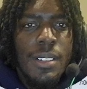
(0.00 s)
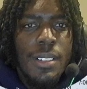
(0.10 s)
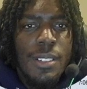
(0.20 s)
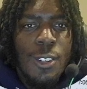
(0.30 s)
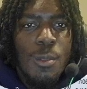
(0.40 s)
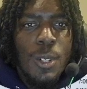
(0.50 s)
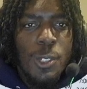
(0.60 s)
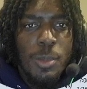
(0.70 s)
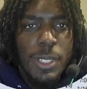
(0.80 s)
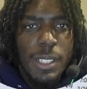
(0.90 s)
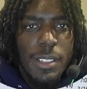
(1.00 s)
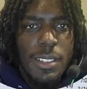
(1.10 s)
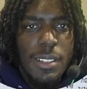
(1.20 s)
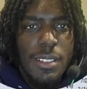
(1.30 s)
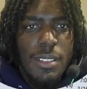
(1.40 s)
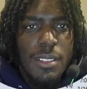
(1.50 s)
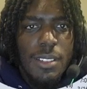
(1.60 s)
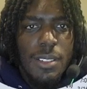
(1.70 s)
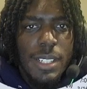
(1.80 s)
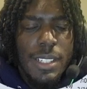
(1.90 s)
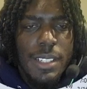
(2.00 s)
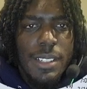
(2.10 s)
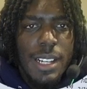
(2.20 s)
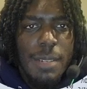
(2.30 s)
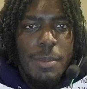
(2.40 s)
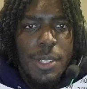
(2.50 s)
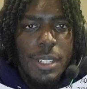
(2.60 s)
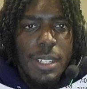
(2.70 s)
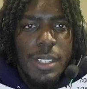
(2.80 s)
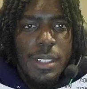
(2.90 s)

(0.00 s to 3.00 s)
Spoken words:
no more duplicates. So anytime there's a